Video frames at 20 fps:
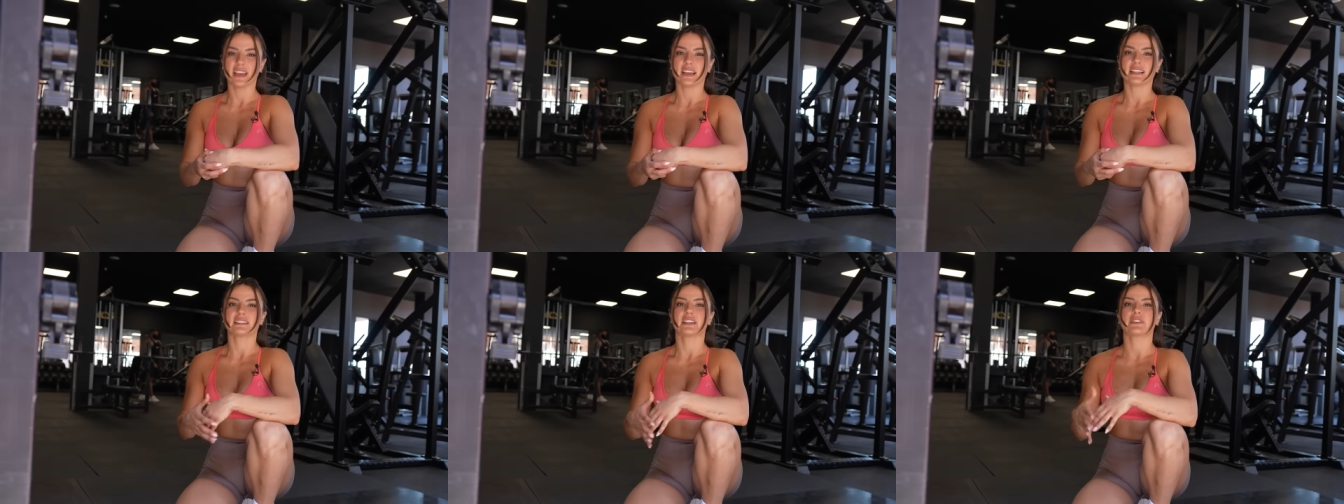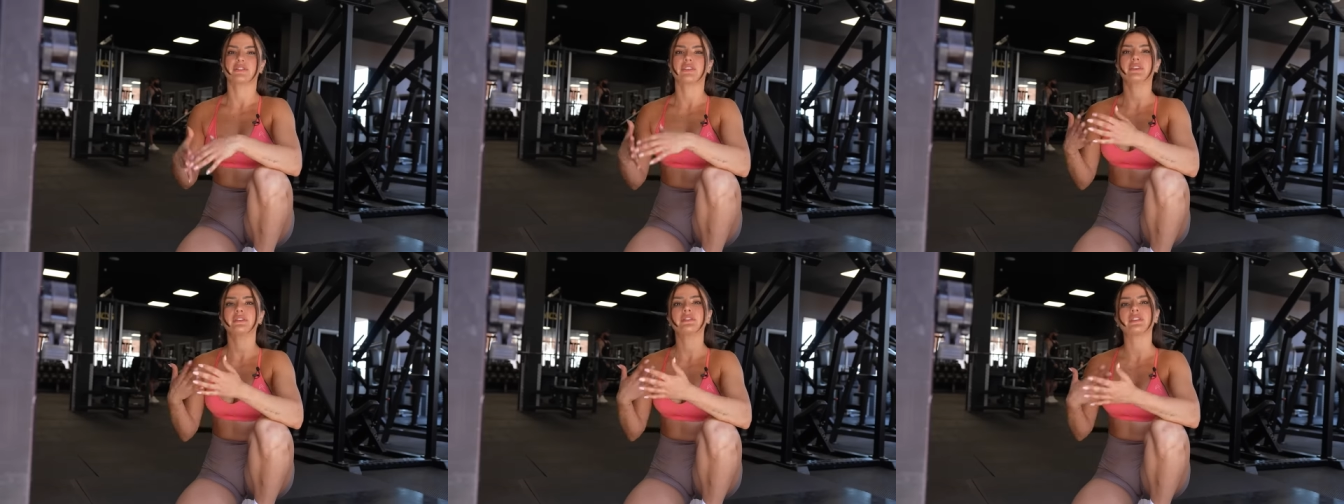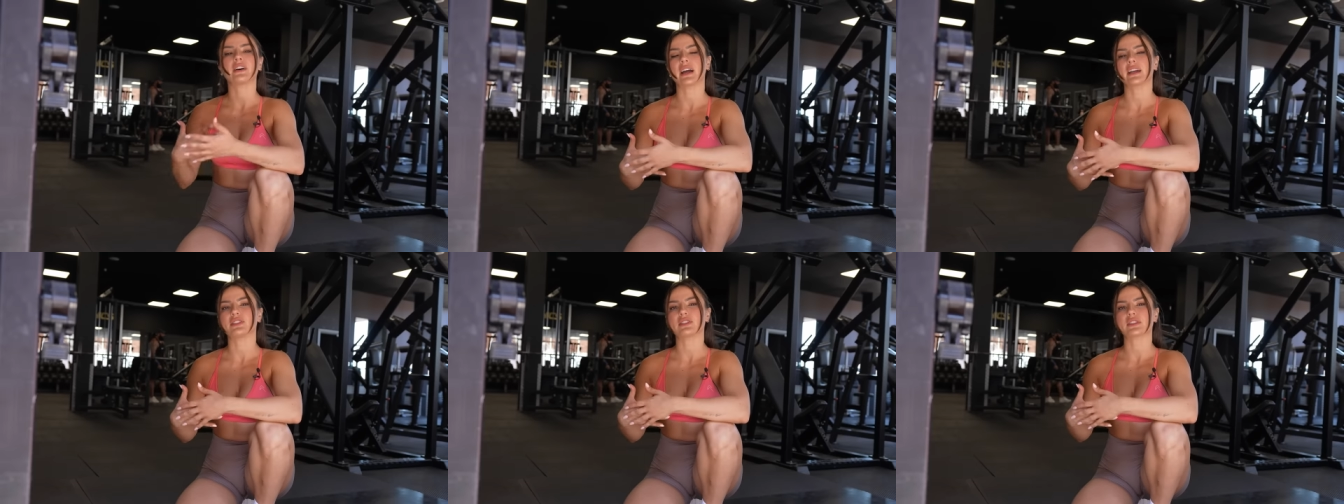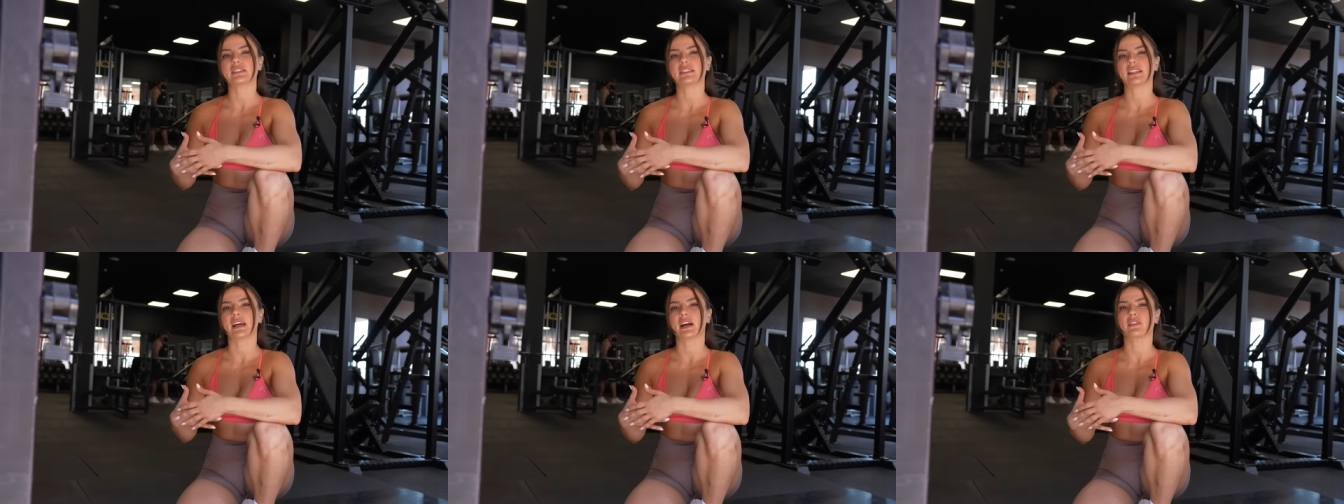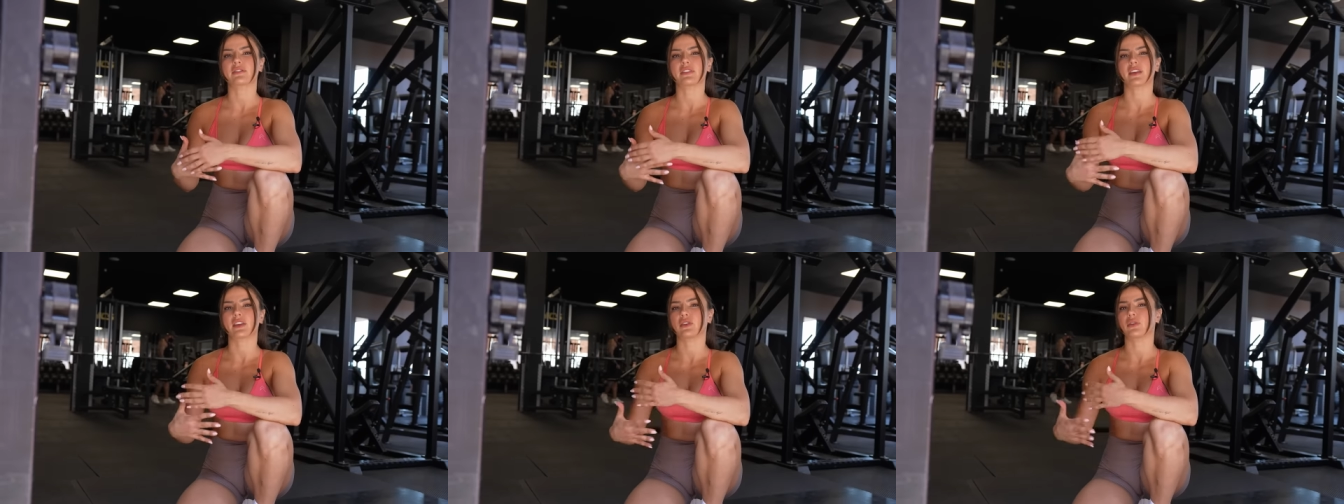So if you find
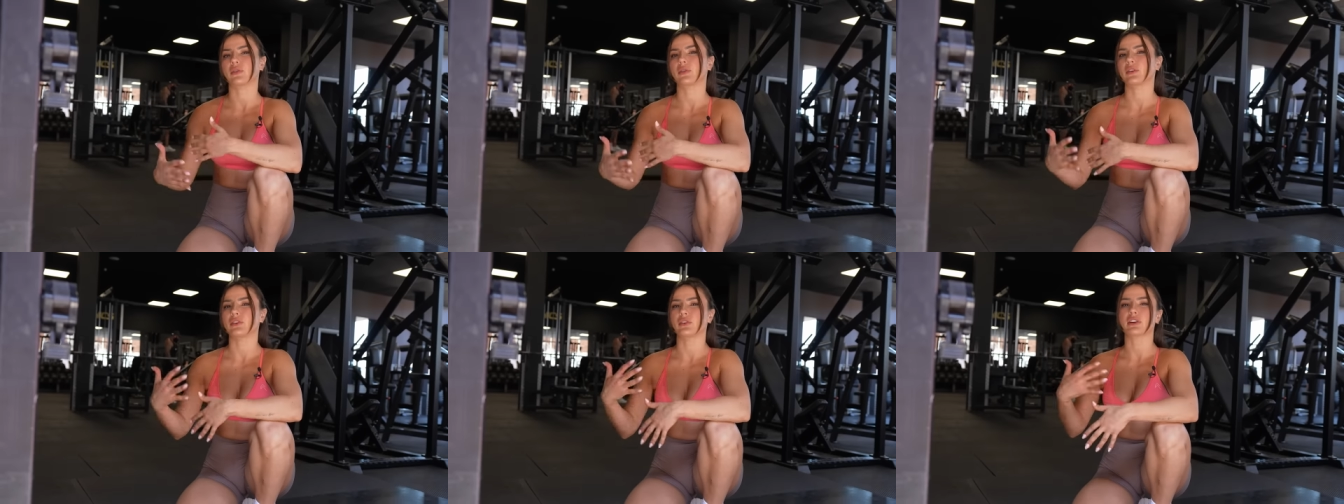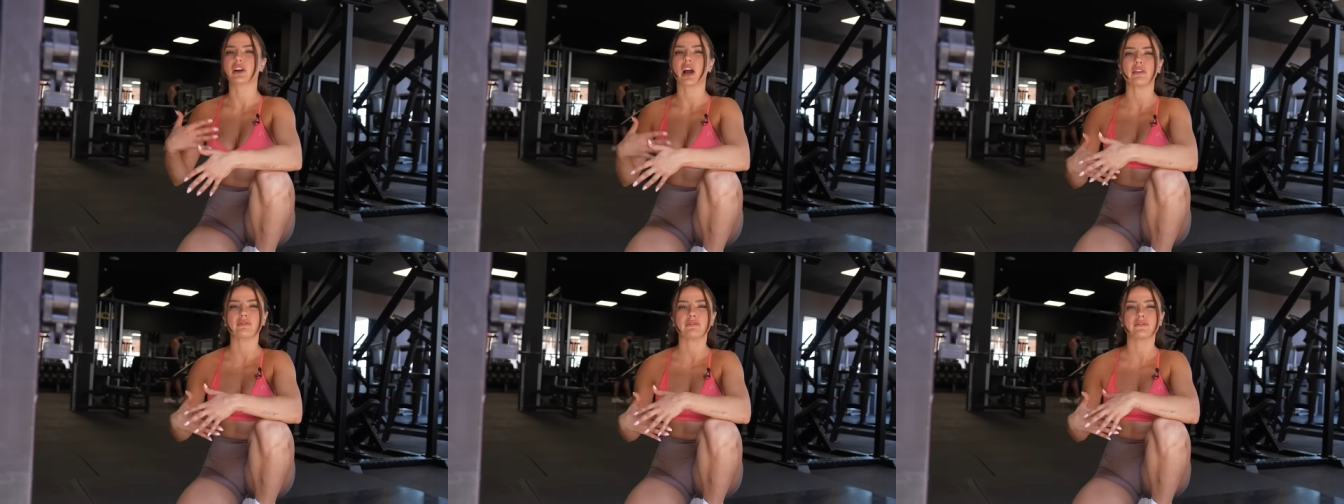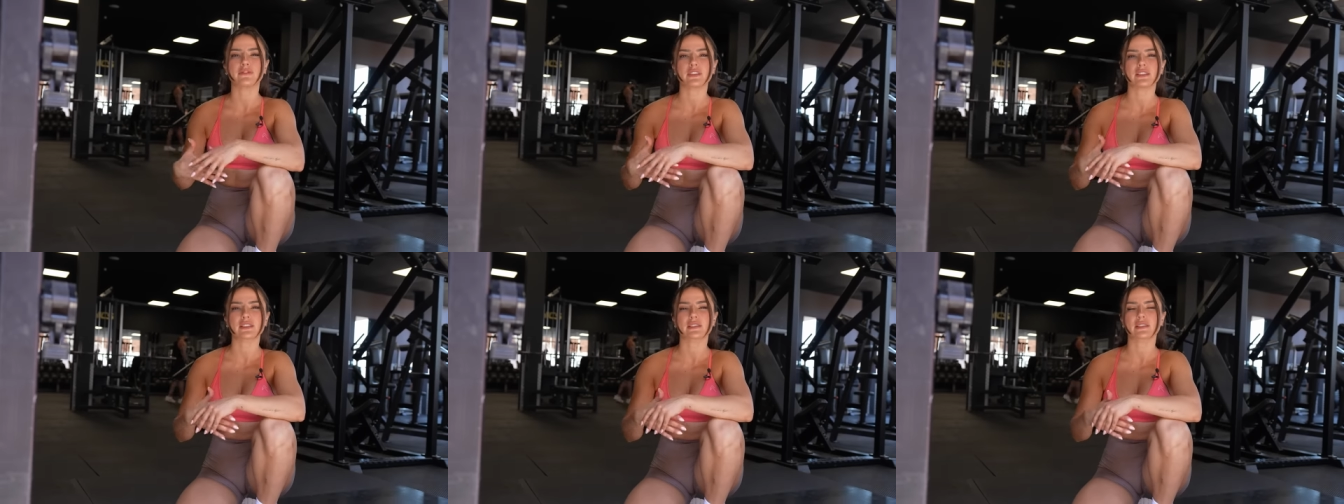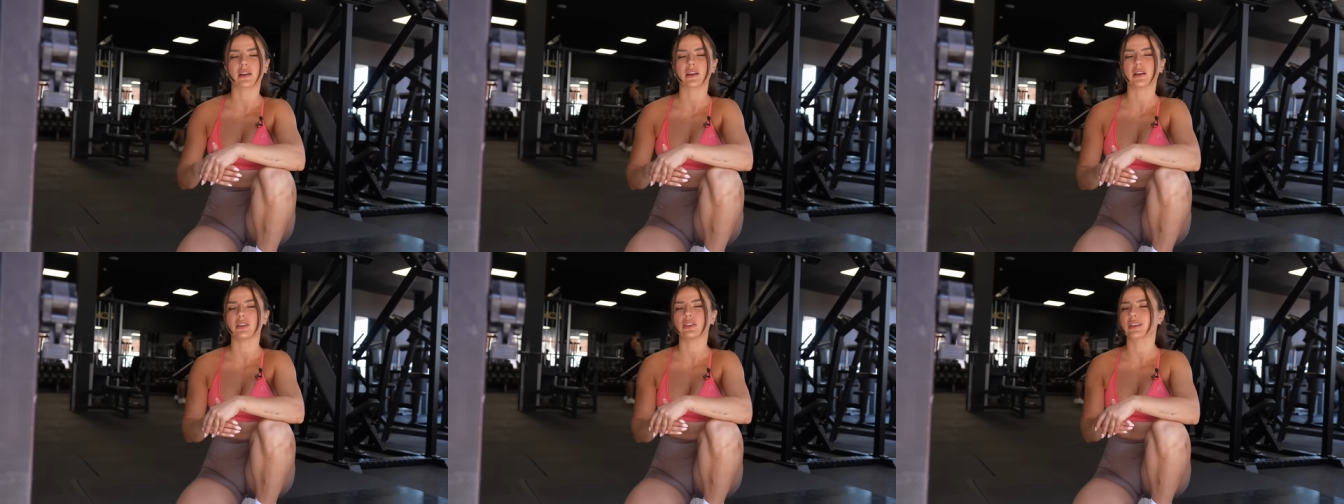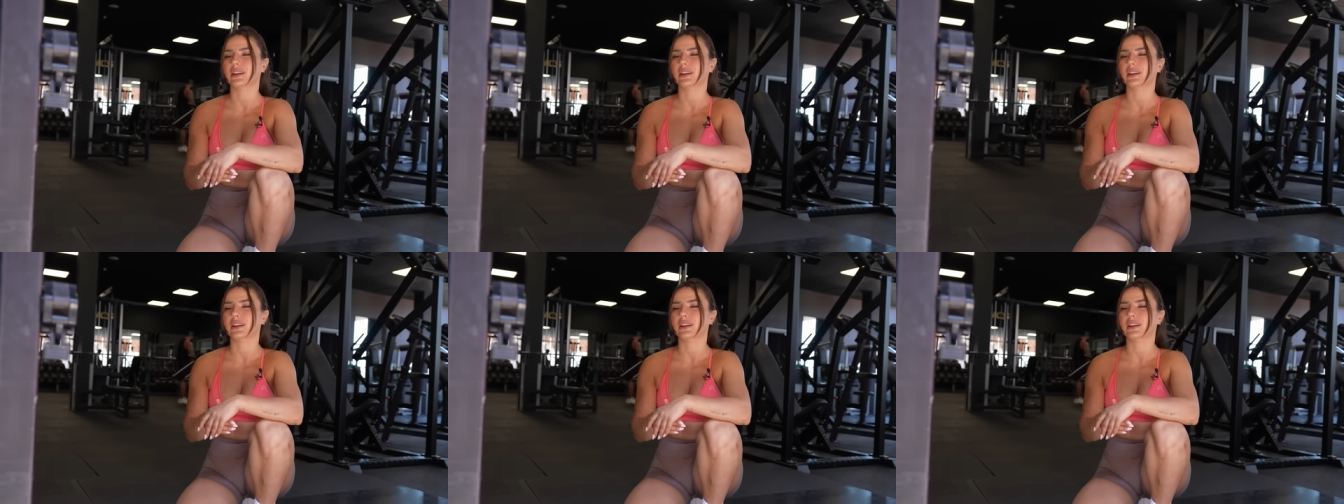yourself that you're in your comfort zone,